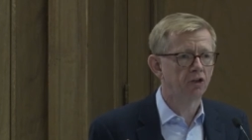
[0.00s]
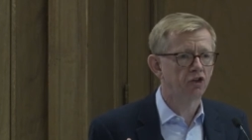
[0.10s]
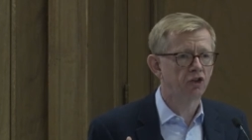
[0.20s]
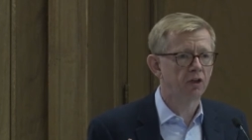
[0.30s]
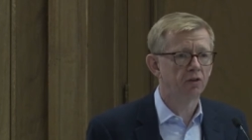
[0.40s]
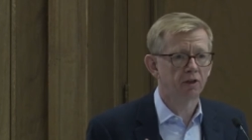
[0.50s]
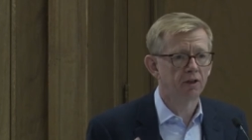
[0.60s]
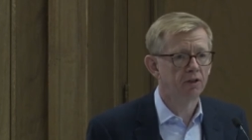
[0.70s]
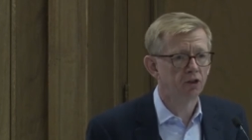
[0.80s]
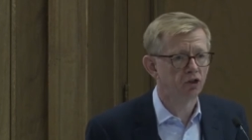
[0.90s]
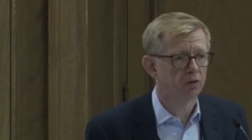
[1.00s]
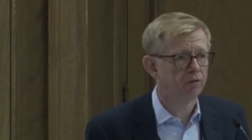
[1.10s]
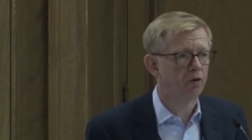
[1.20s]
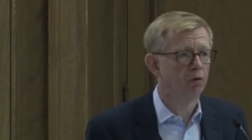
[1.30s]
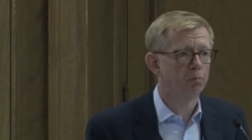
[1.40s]
and shared in digital
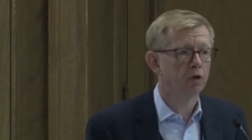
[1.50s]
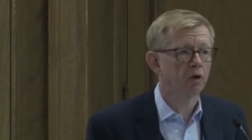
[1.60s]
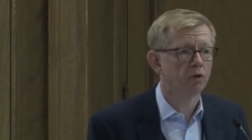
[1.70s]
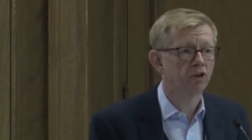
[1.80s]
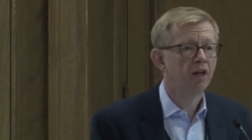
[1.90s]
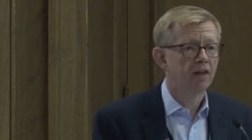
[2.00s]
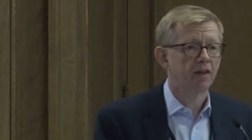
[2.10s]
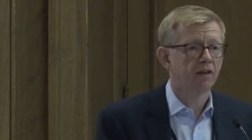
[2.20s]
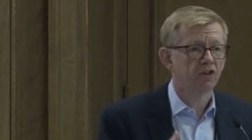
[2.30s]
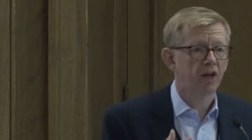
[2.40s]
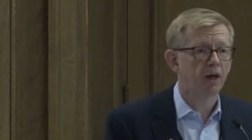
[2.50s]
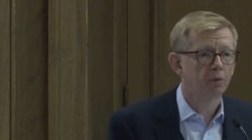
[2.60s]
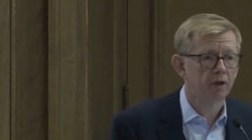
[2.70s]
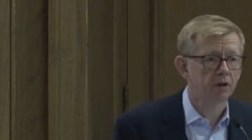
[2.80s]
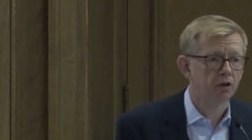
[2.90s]
form because that is how
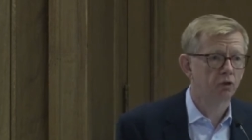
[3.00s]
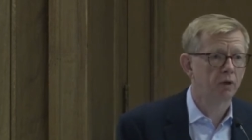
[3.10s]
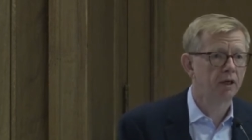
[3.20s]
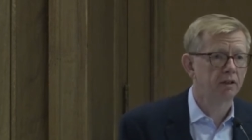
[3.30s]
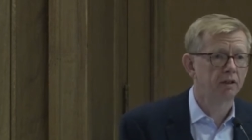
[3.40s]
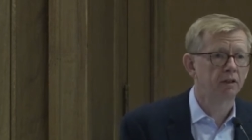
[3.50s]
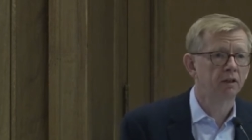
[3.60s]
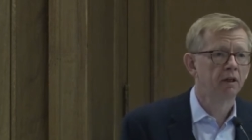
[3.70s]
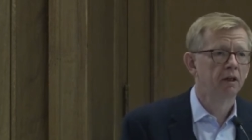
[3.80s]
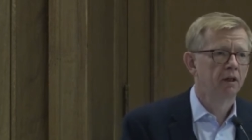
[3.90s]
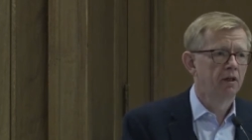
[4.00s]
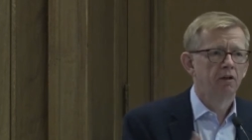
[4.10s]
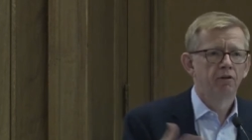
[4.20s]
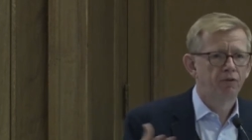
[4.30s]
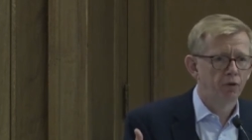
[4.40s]
they are created.
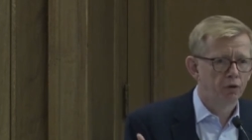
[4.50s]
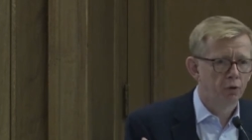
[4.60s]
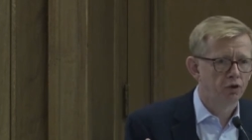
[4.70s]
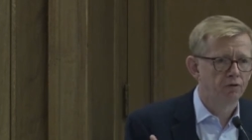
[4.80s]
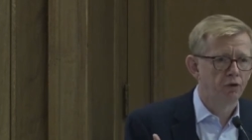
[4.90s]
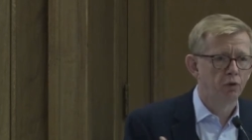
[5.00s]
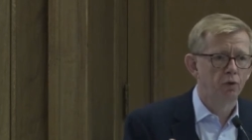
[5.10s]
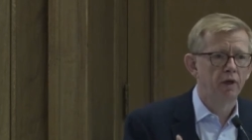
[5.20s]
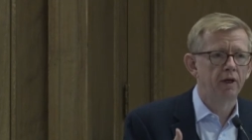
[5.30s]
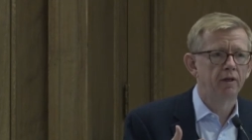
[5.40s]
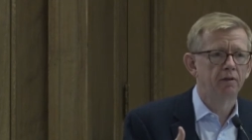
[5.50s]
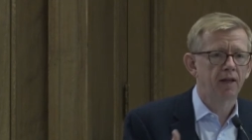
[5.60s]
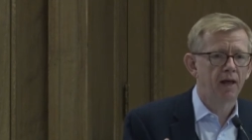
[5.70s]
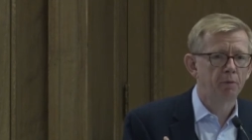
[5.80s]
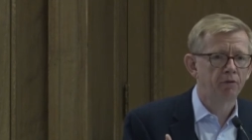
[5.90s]
For those of you in
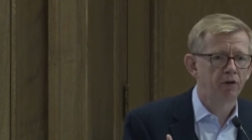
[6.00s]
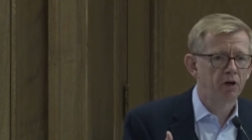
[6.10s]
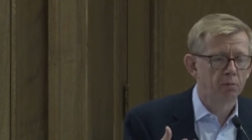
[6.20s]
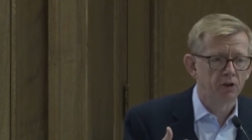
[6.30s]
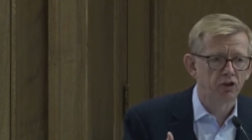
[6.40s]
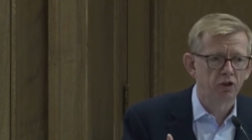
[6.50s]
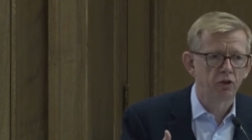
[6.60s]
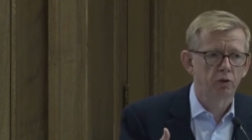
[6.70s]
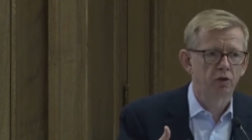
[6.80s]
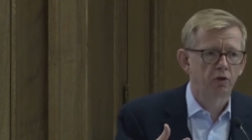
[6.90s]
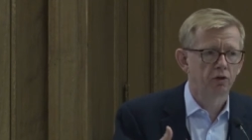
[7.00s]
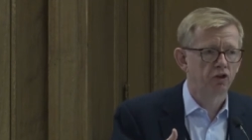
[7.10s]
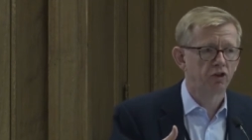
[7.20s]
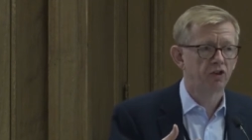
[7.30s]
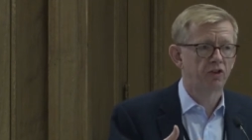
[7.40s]
lab environments, you are
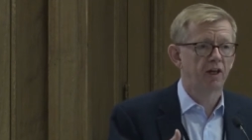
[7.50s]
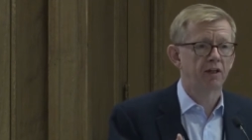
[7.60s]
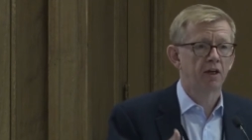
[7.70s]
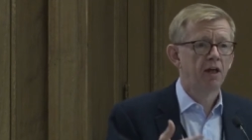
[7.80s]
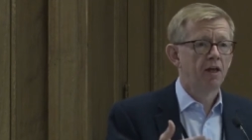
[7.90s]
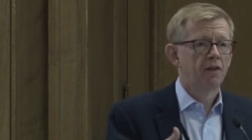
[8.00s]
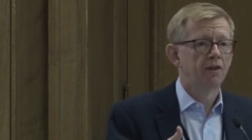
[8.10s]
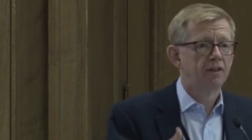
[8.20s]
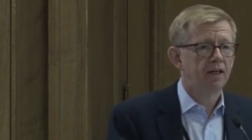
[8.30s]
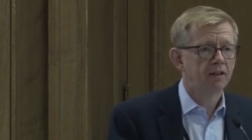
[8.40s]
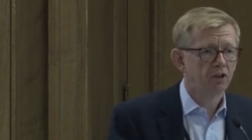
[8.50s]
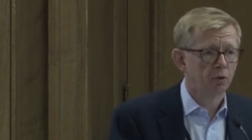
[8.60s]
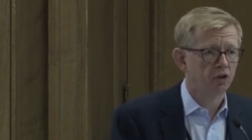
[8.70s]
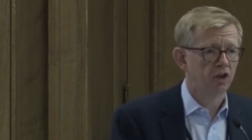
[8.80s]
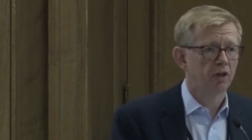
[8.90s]
conscious that the data
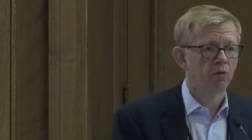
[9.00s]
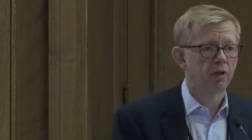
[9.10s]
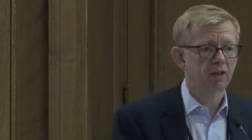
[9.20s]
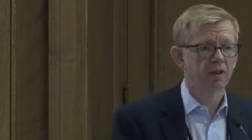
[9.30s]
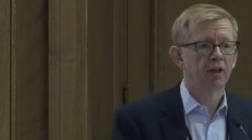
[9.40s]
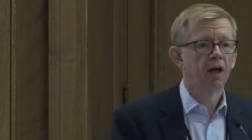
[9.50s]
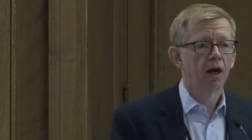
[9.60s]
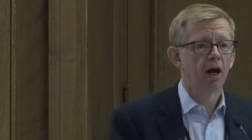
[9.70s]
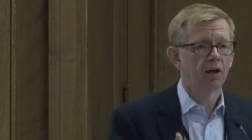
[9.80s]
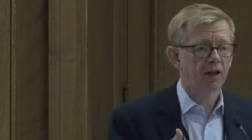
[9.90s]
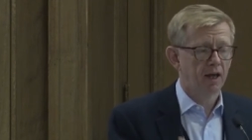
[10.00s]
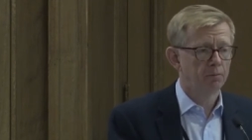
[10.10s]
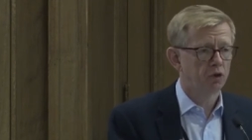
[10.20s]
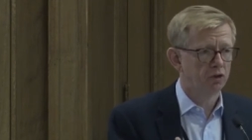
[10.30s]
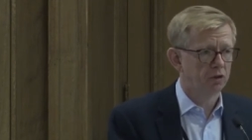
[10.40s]
you're generating are
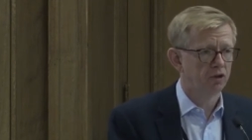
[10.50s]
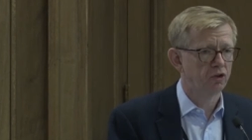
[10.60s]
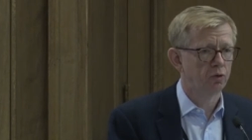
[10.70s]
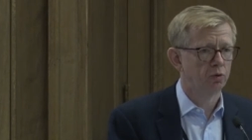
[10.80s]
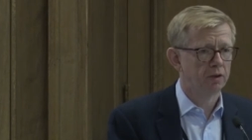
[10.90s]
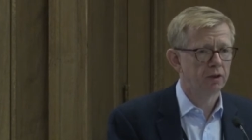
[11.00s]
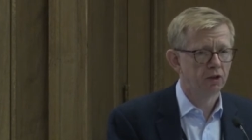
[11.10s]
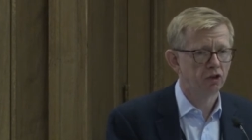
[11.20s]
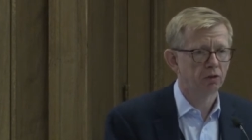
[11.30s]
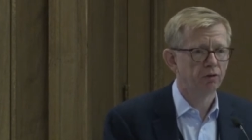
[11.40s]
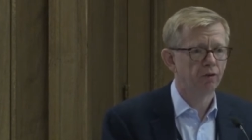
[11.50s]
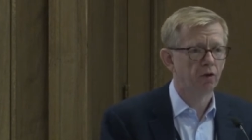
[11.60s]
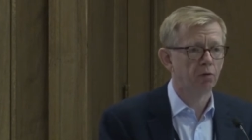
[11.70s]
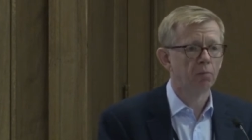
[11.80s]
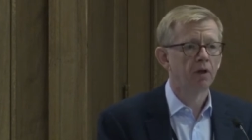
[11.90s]
captured and stored in digital
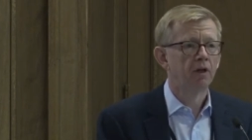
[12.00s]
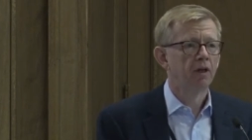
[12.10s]
form